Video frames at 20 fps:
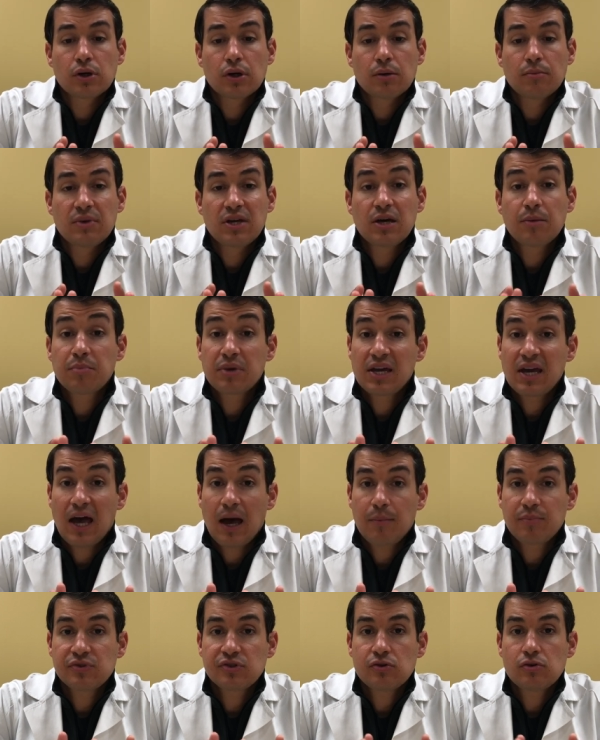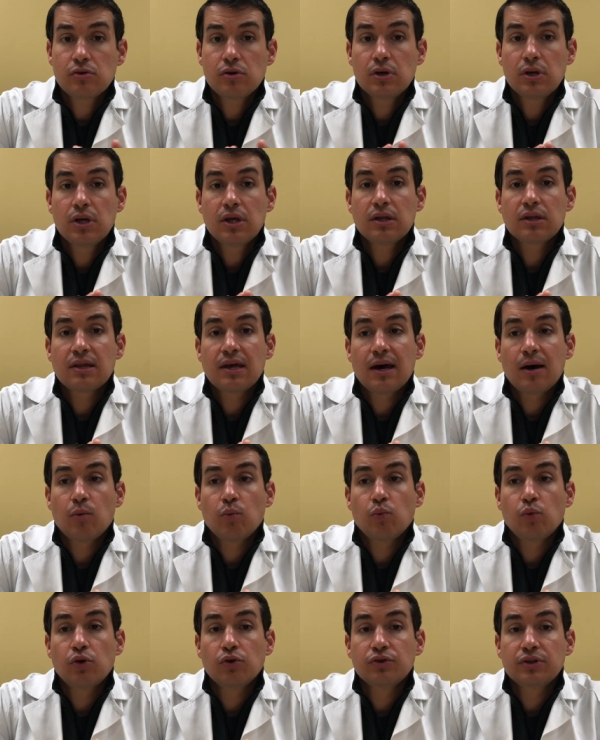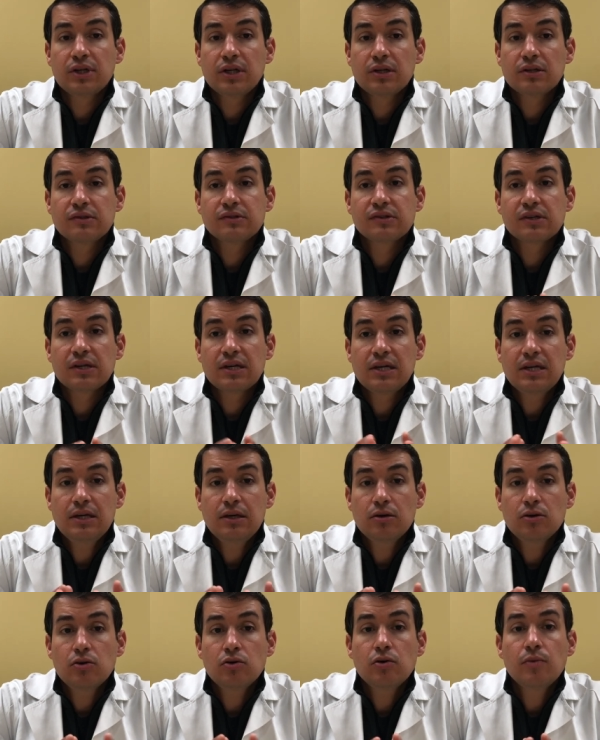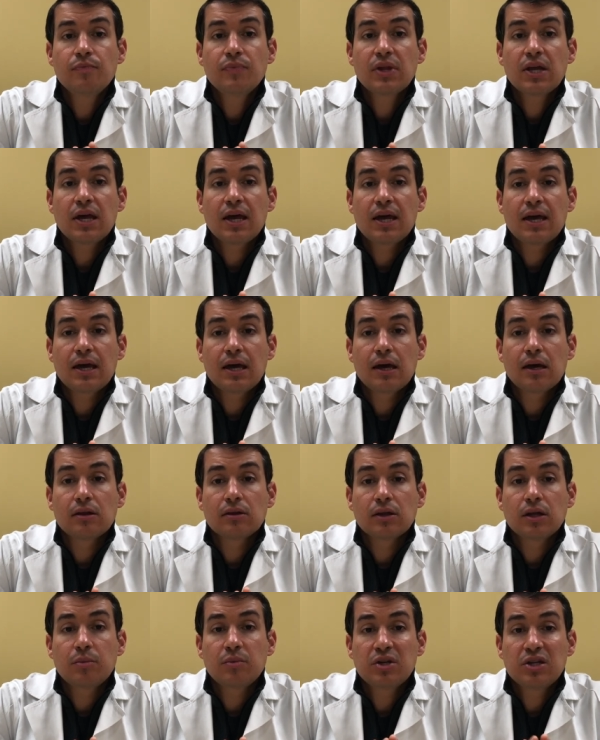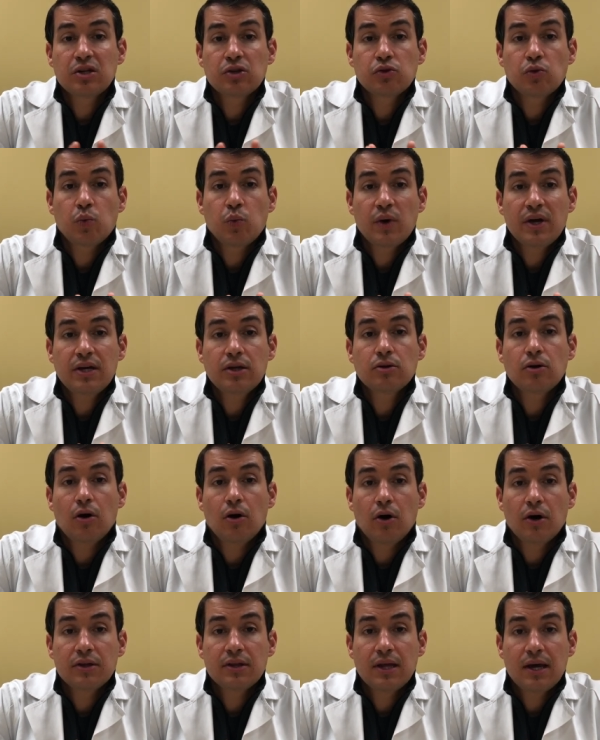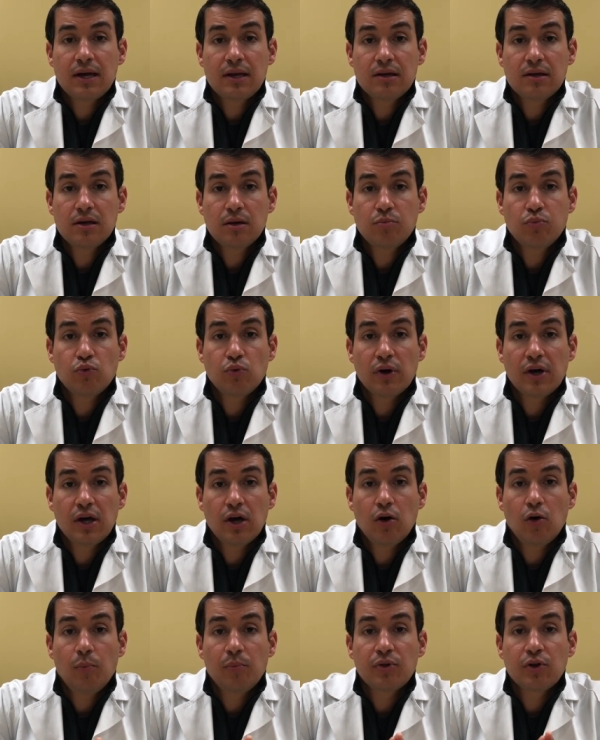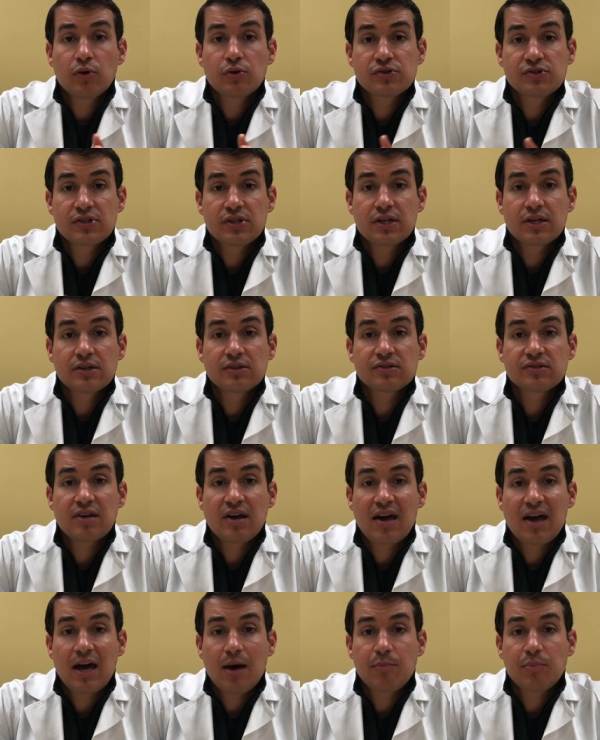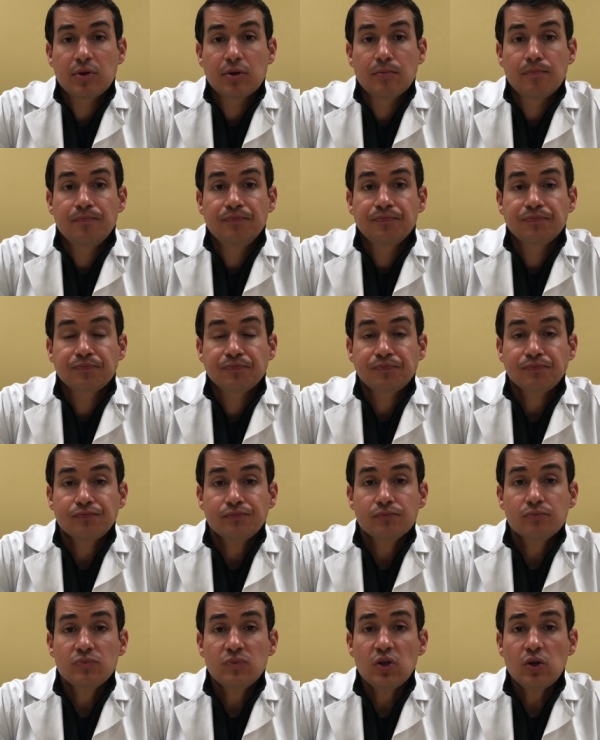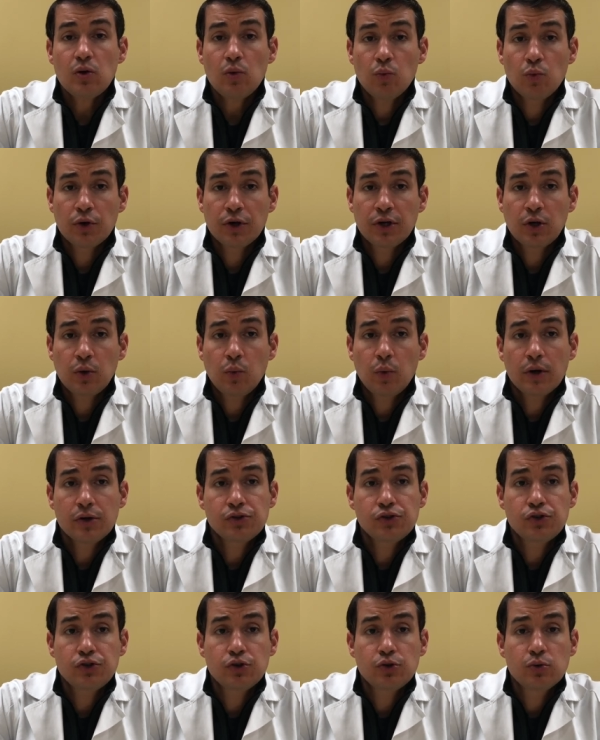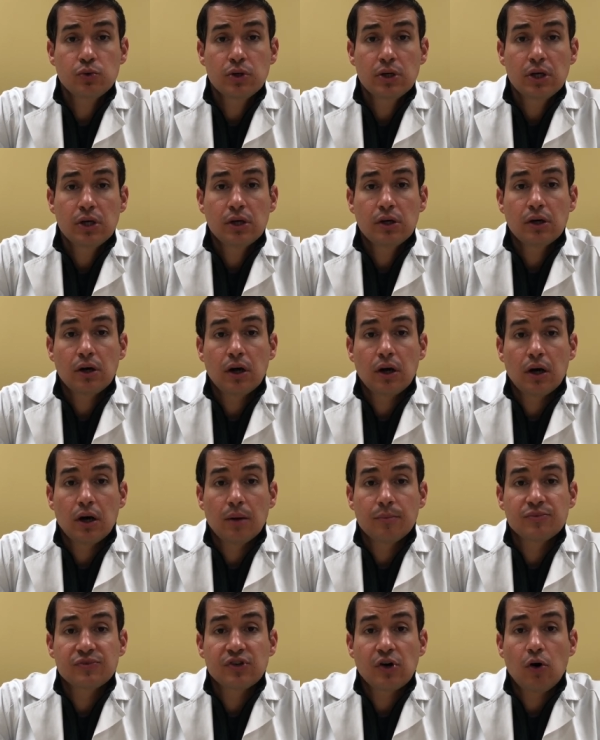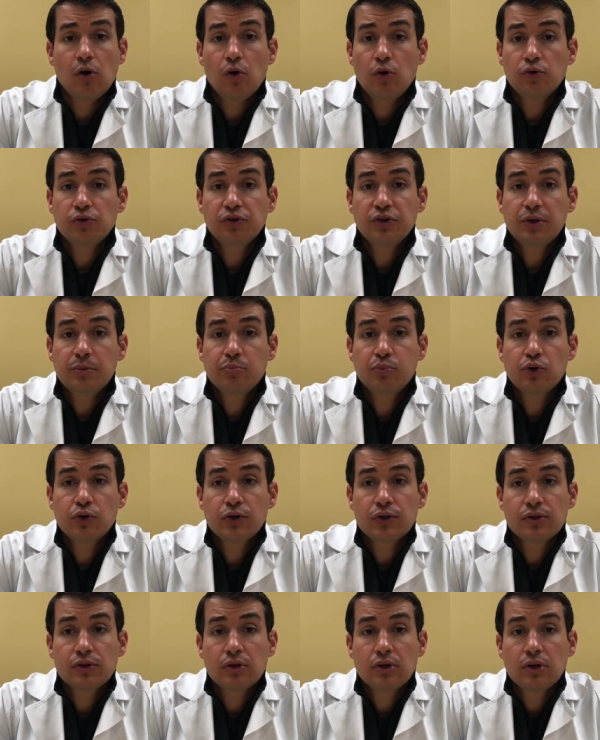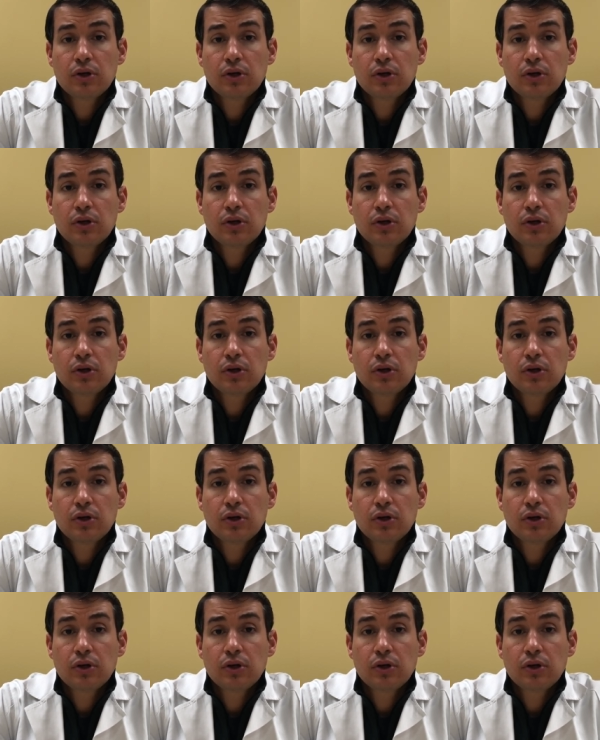hip capsule that will need to heal, and limiting the weight on that hip will help those things to happen. We're going to want you to only put